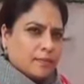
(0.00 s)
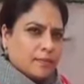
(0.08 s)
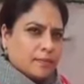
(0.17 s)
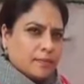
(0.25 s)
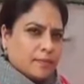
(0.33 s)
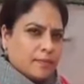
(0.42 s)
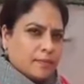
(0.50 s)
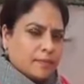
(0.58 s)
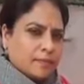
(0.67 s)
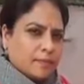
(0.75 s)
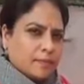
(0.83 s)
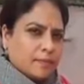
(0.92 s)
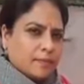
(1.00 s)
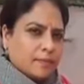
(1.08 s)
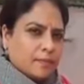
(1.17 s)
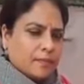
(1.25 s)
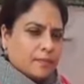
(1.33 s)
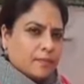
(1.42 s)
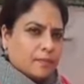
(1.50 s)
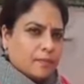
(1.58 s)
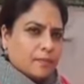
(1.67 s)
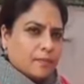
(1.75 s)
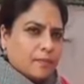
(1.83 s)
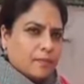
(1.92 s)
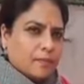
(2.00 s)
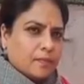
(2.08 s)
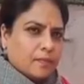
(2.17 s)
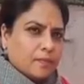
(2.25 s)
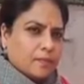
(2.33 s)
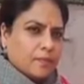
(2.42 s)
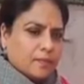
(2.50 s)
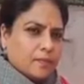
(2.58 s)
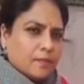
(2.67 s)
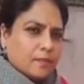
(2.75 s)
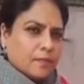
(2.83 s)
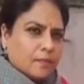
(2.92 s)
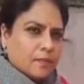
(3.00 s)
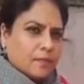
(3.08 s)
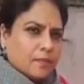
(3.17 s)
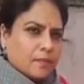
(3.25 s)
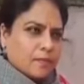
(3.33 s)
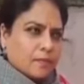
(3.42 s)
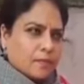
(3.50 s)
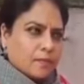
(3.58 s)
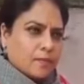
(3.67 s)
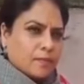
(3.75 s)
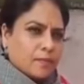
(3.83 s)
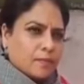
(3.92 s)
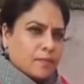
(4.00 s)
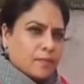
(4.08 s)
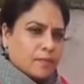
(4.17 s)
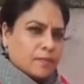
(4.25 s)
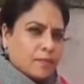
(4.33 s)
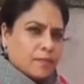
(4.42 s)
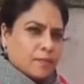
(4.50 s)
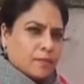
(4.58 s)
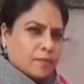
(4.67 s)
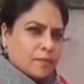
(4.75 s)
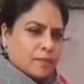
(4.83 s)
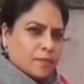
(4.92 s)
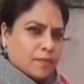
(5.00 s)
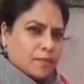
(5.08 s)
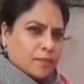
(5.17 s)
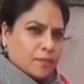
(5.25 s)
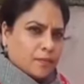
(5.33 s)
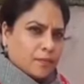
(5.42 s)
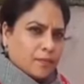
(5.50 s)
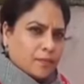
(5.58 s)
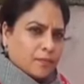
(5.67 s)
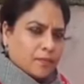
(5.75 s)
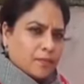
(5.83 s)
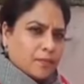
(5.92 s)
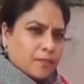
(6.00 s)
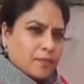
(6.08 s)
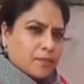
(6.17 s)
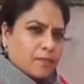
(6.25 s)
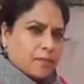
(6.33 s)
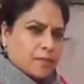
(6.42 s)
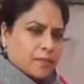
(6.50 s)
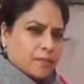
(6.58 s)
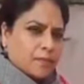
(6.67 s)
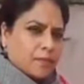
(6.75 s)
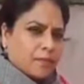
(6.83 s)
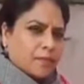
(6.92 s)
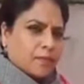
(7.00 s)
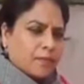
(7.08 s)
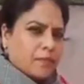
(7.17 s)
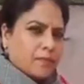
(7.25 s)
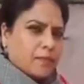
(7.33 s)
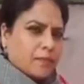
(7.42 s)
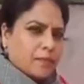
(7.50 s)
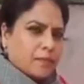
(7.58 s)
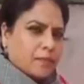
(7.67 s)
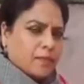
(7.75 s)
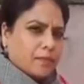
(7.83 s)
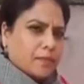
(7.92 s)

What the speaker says: [no speech]